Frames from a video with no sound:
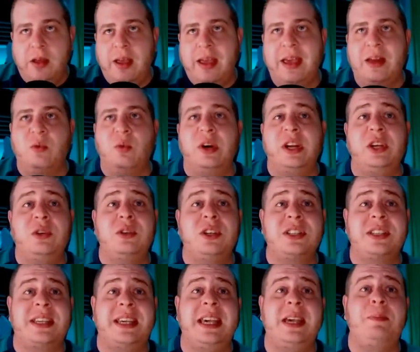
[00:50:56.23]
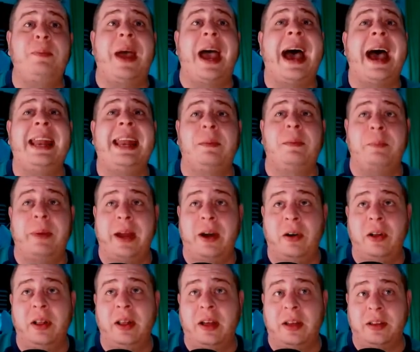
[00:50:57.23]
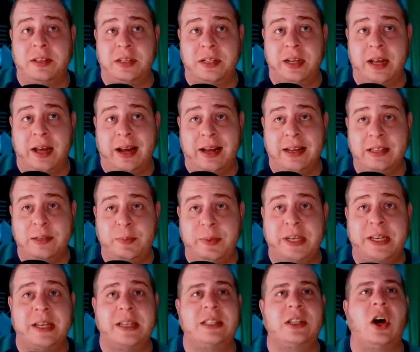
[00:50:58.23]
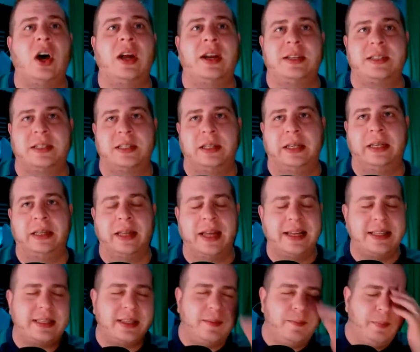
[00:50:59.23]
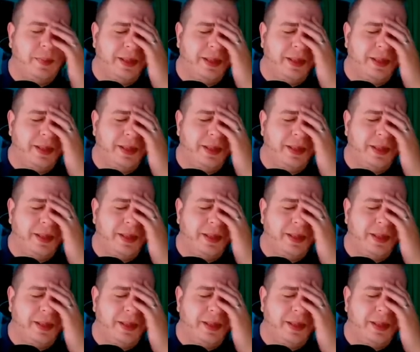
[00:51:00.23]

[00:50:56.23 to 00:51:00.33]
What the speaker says: And when you just keep adding parallels, you guys, because honestly, let